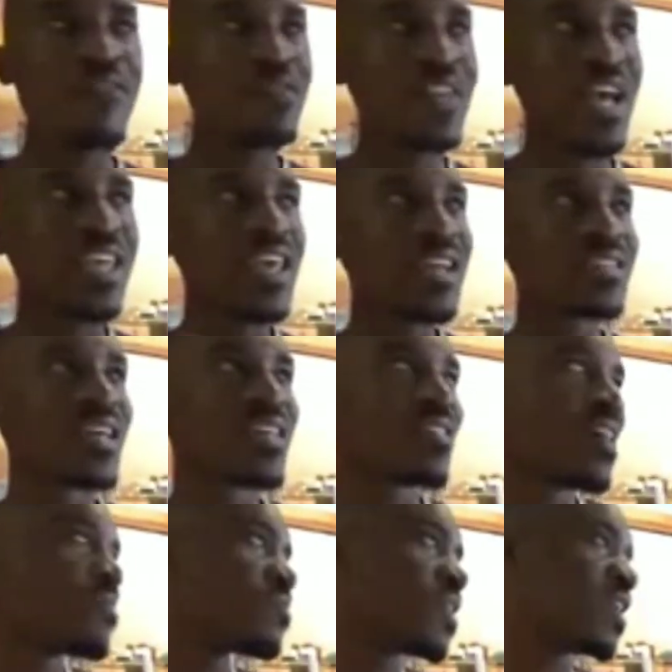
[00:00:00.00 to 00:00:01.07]
After
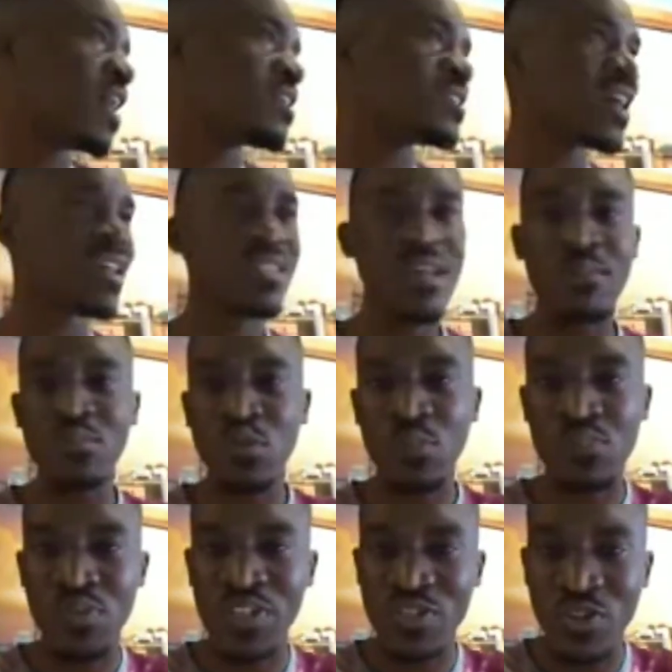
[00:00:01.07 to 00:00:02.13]
getting them, then I take them
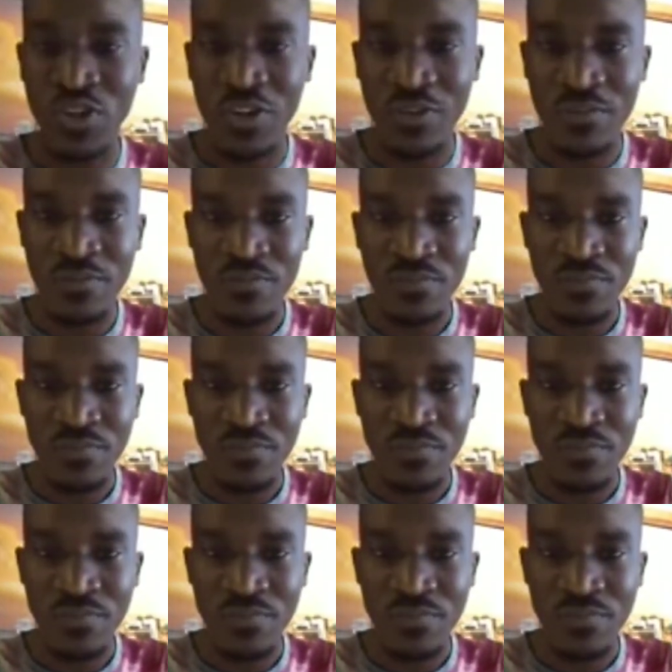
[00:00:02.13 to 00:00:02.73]
to prison.